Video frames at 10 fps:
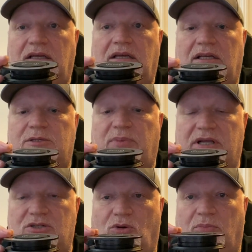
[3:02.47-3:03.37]
it
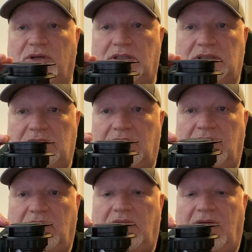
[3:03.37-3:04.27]
springs up,
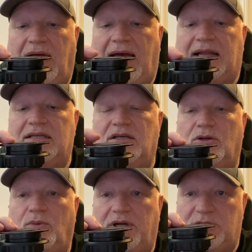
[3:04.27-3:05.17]
and
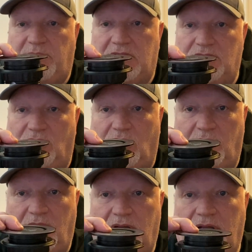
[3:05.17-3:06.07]
when it springs up,